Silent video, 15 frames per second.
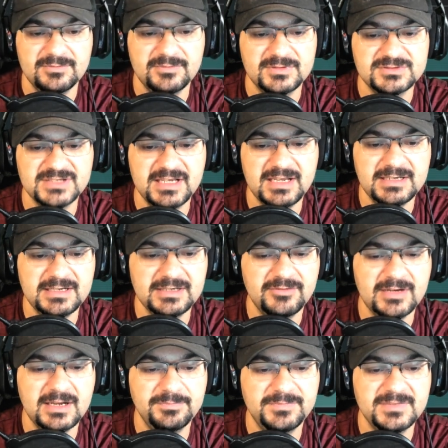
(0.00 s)
which I need to
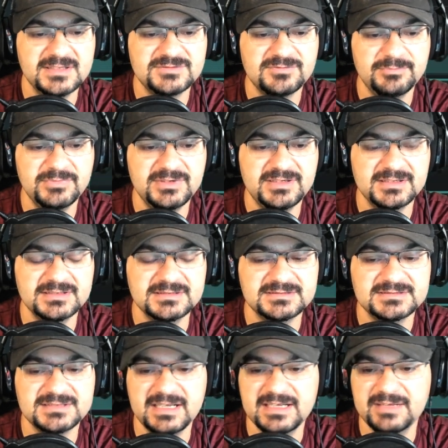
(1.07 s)
grab this one
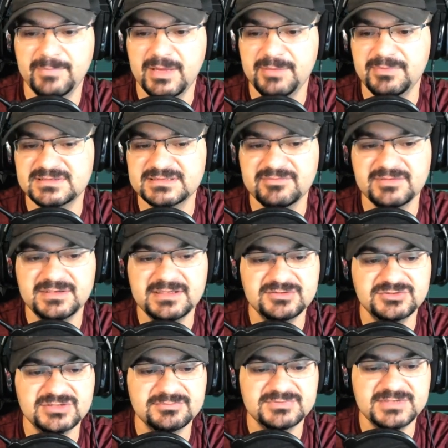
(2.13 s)
because it may be
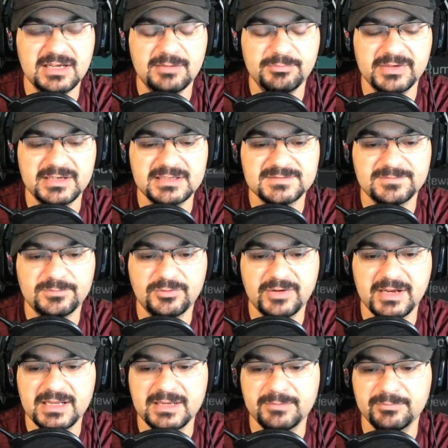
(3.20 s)
17 jumps out, but it's
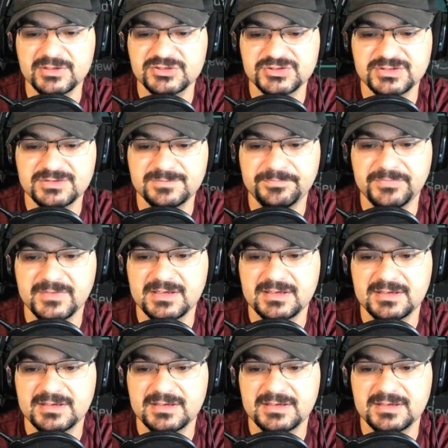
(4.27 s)
for a mission.